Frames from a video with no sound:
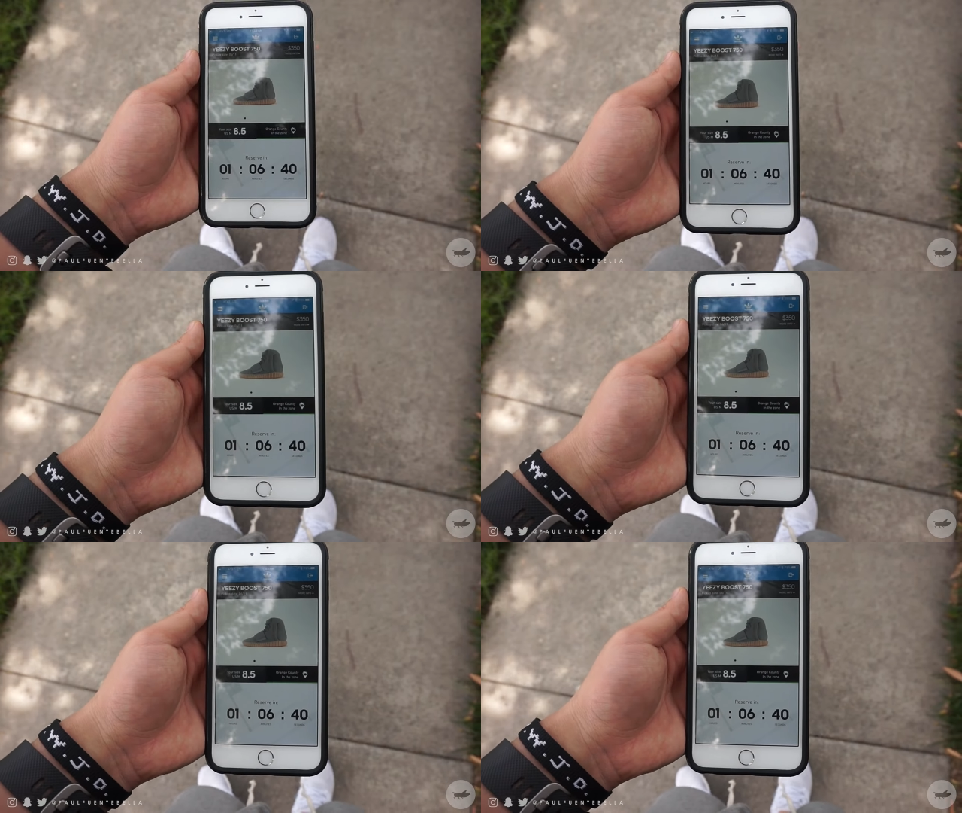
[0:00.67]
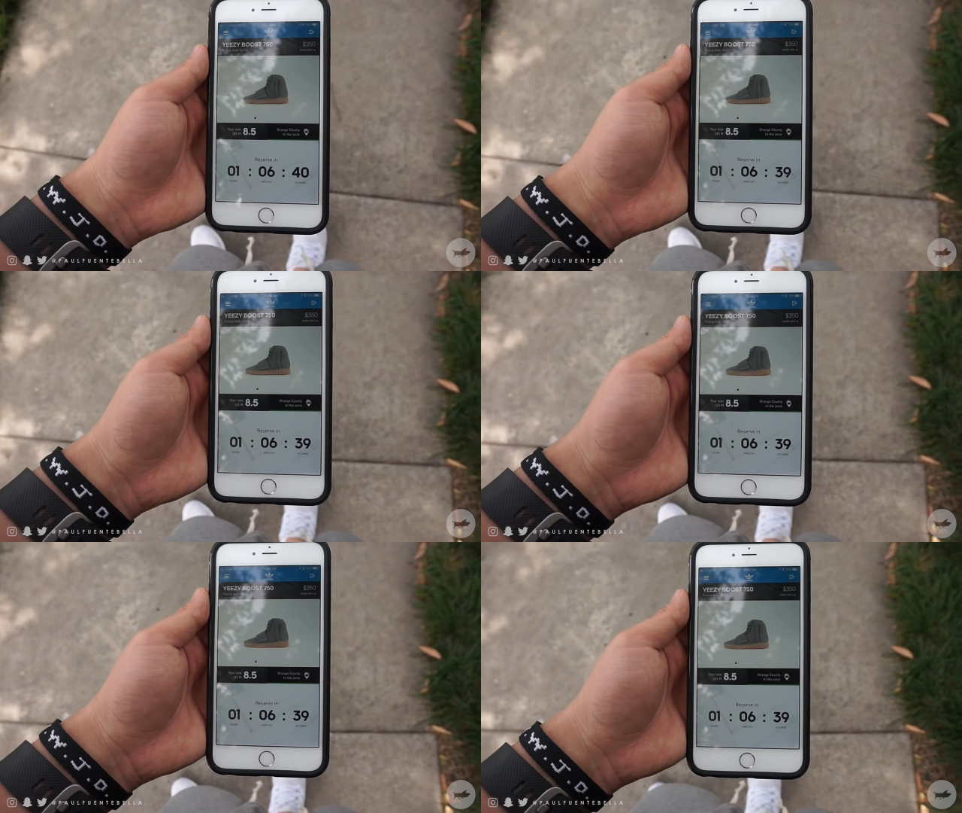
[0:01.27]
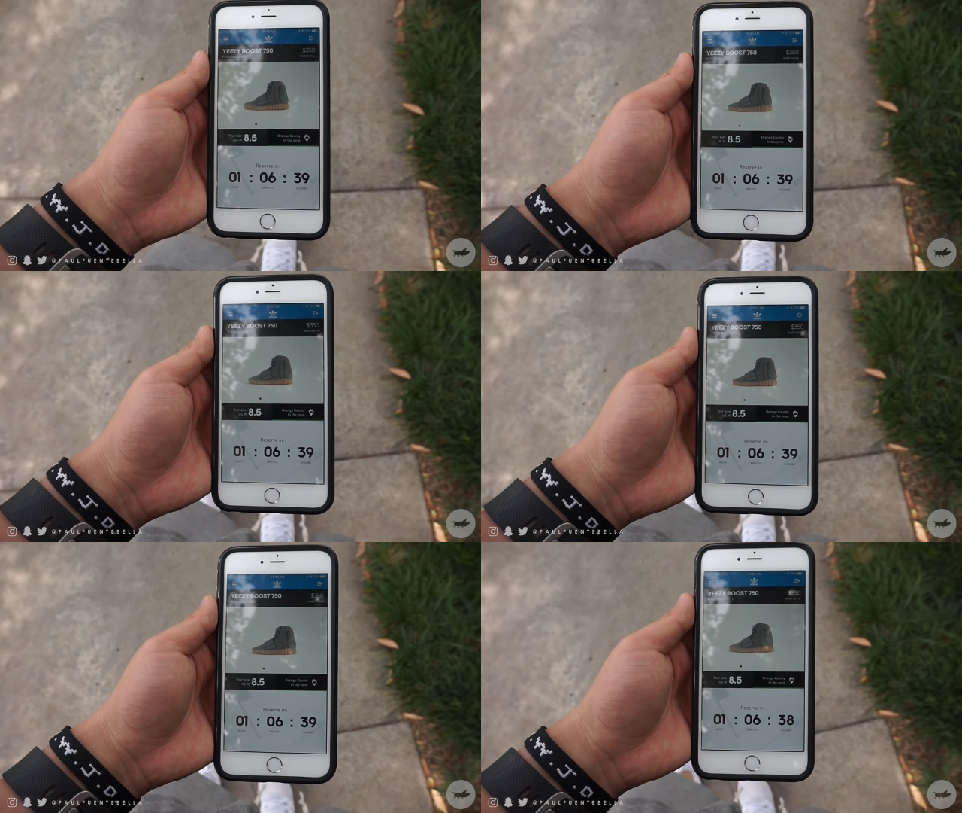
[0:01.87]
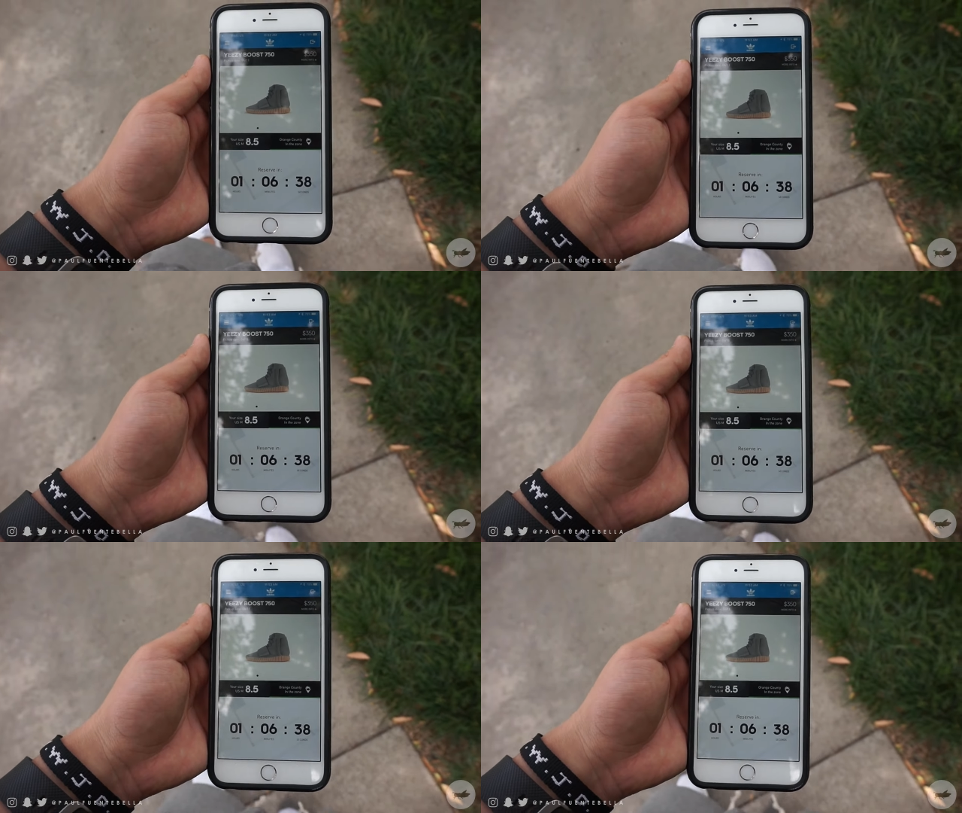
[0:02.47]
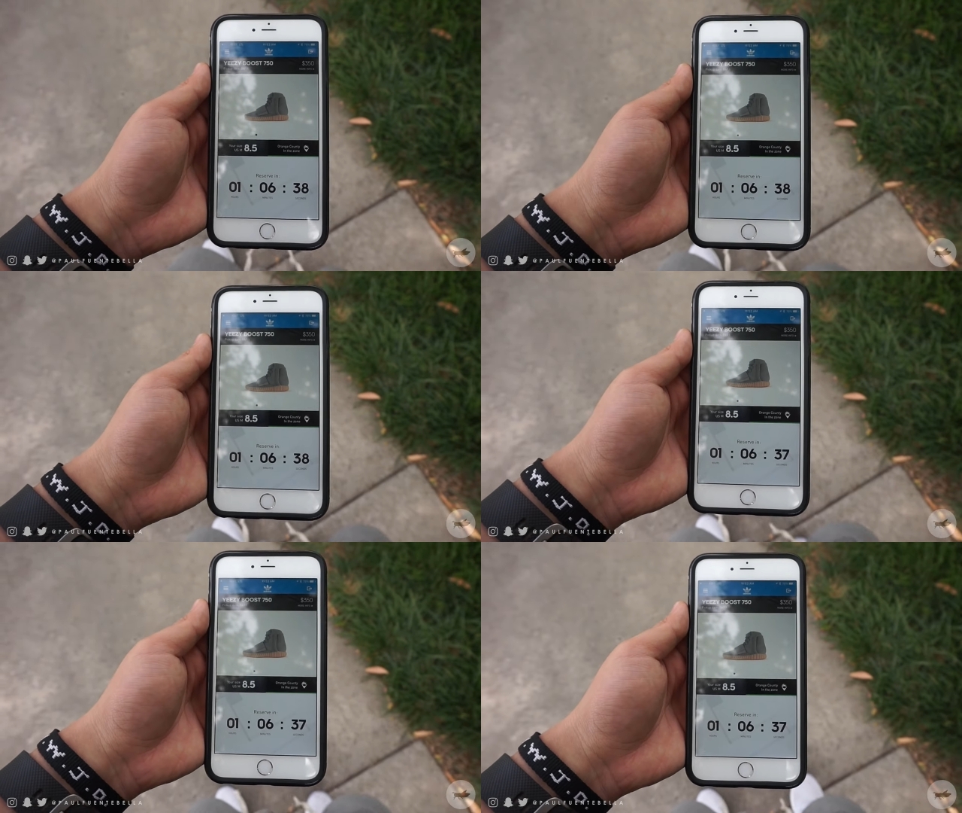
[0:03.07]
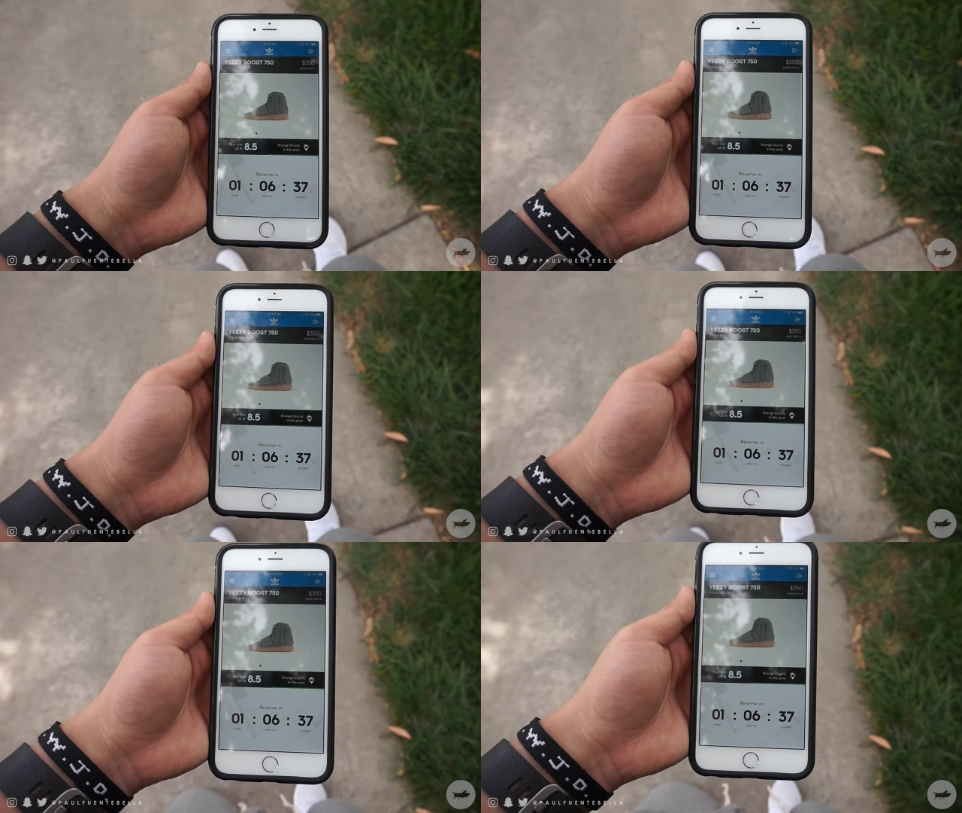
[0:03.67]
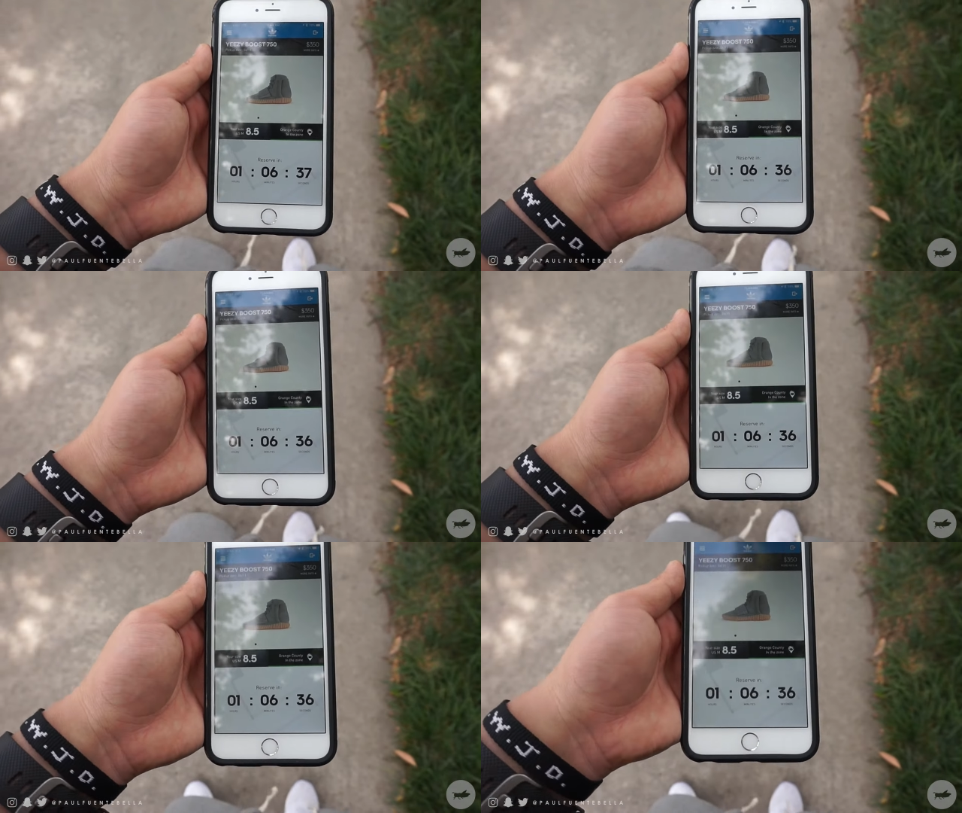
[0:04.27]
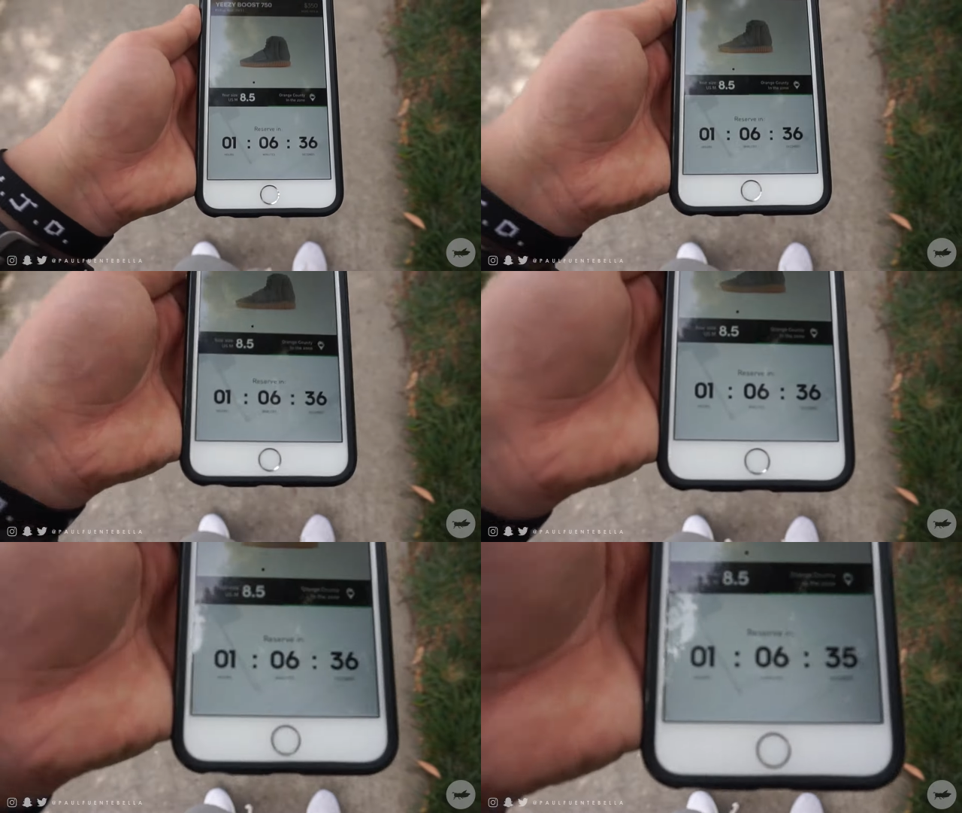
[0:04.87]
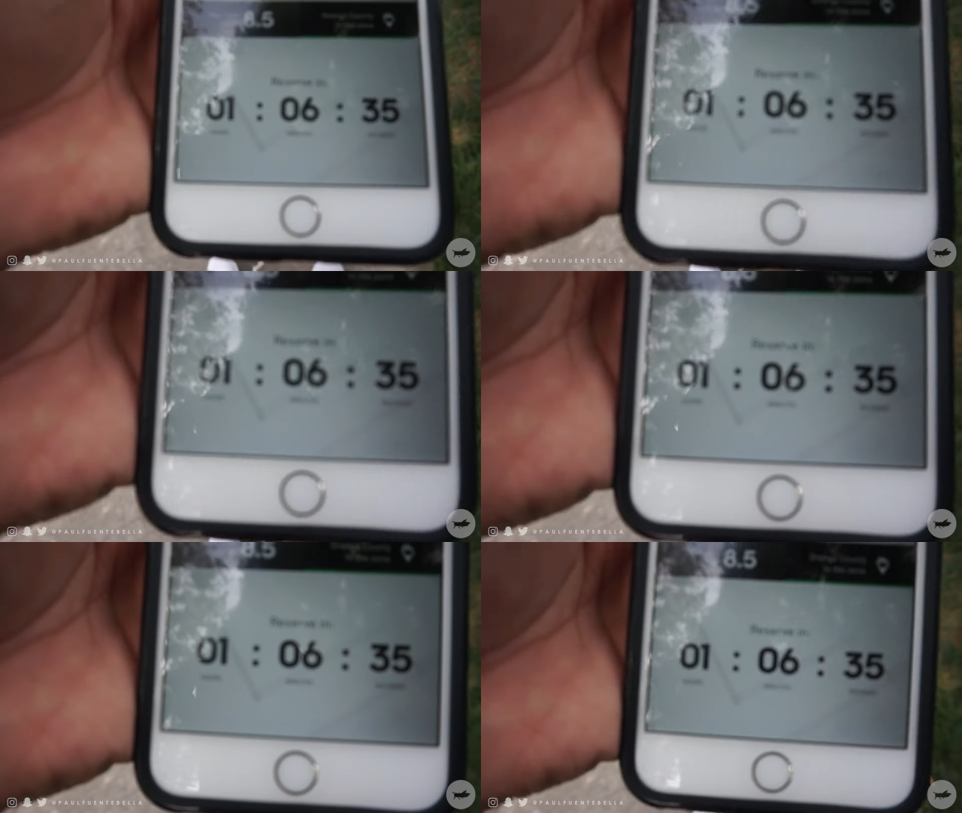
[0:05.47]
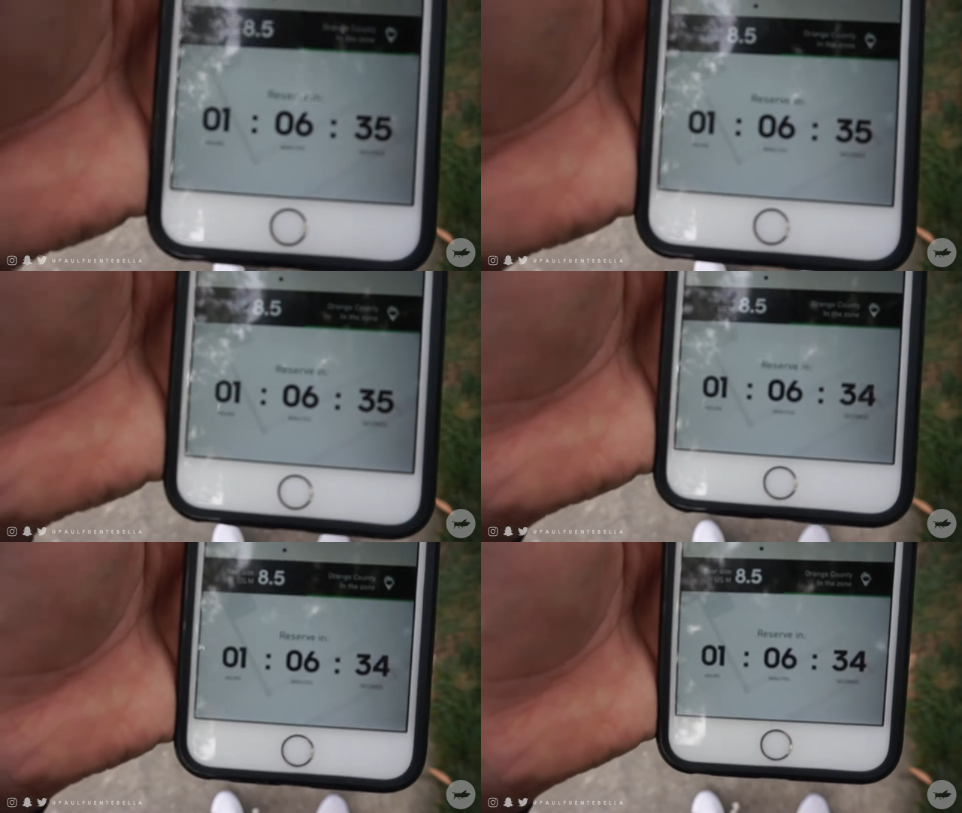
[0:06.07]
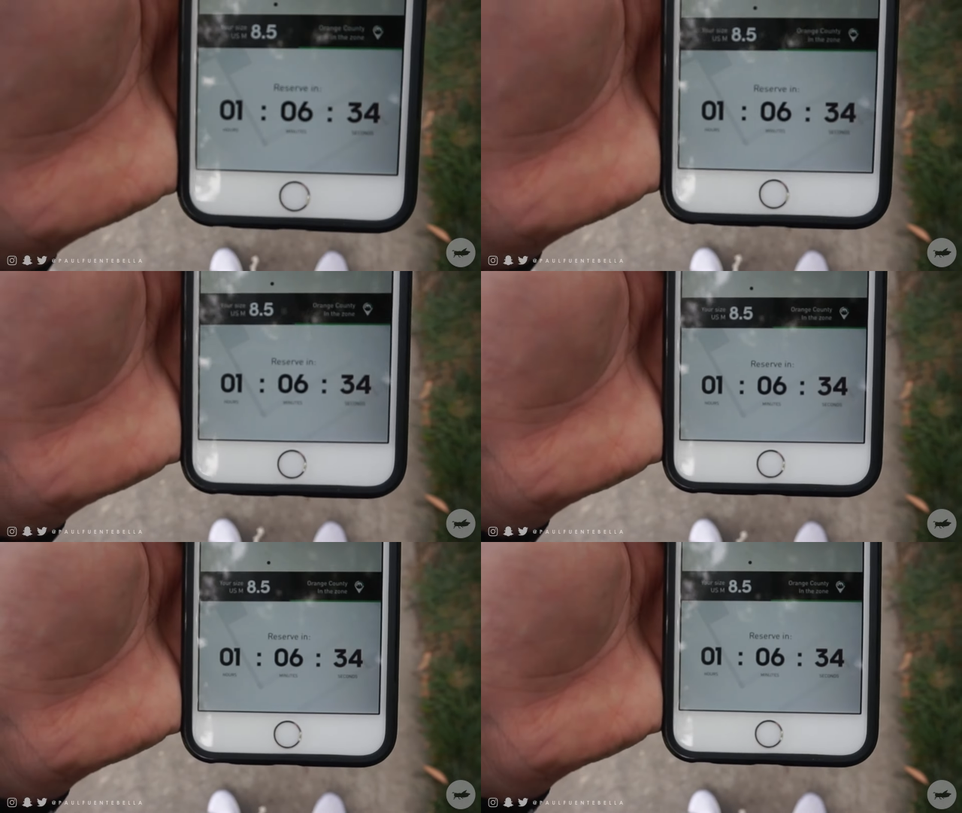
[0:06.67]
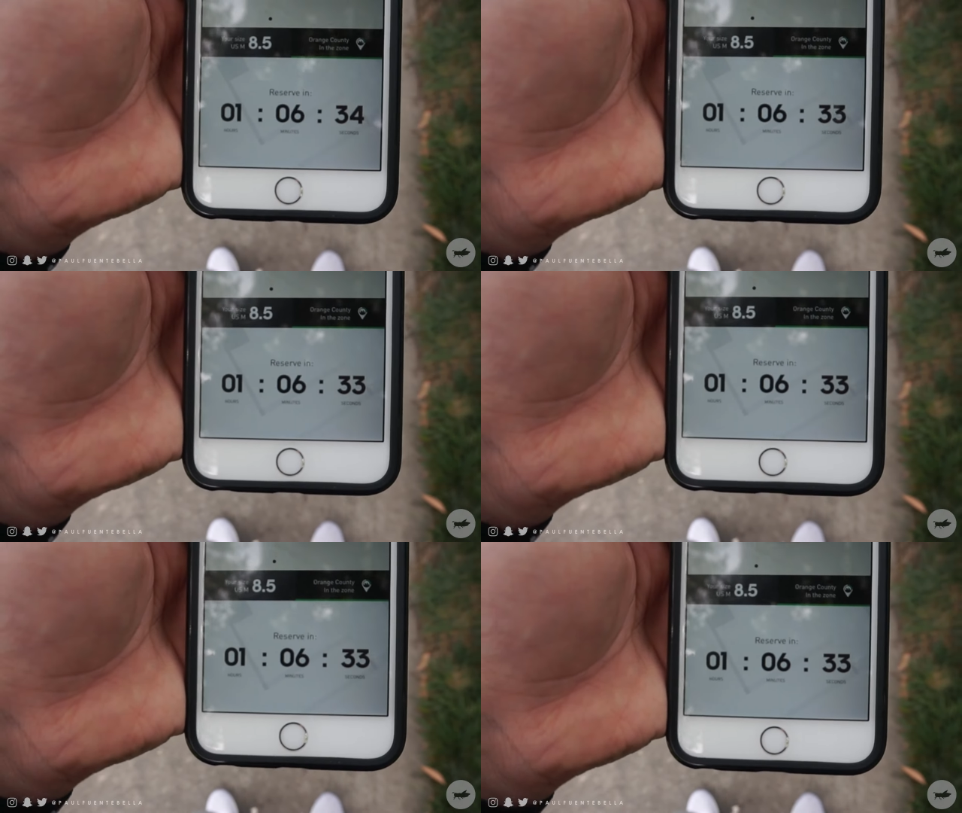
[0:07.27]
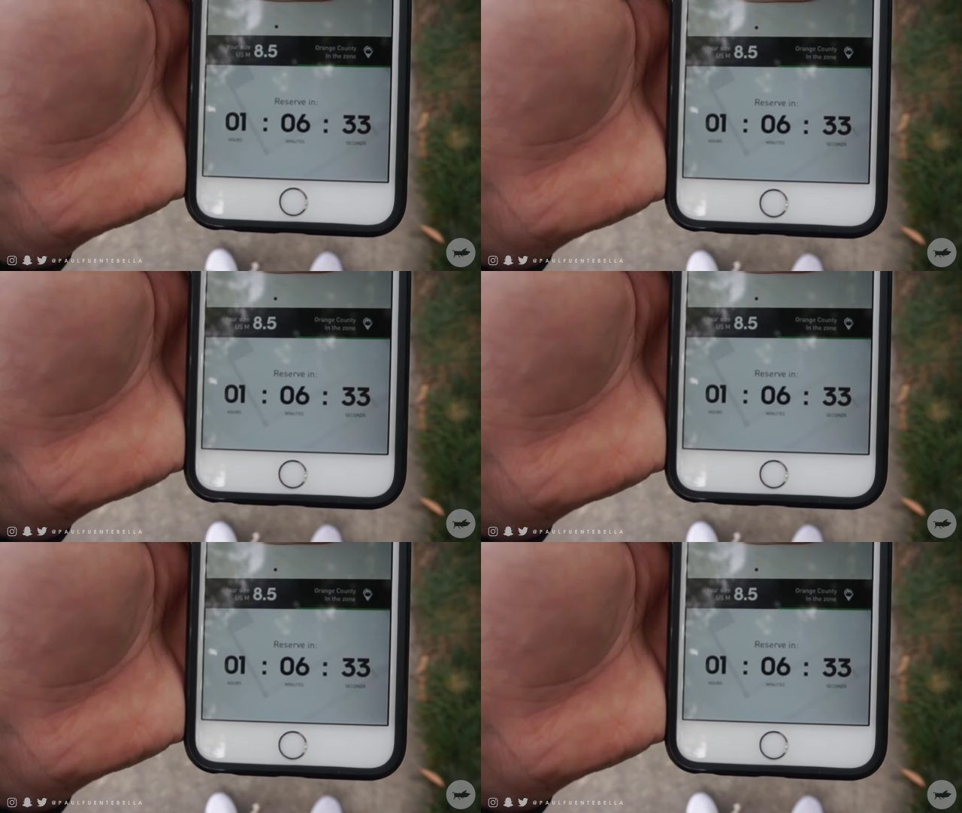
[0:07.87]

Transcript: (no speaker visible)